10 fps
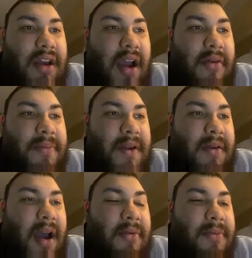I would
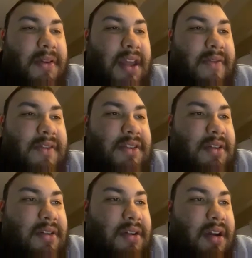put Levis
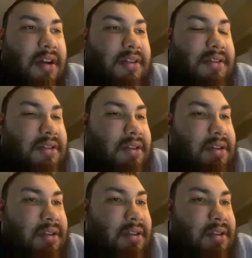here, honestly.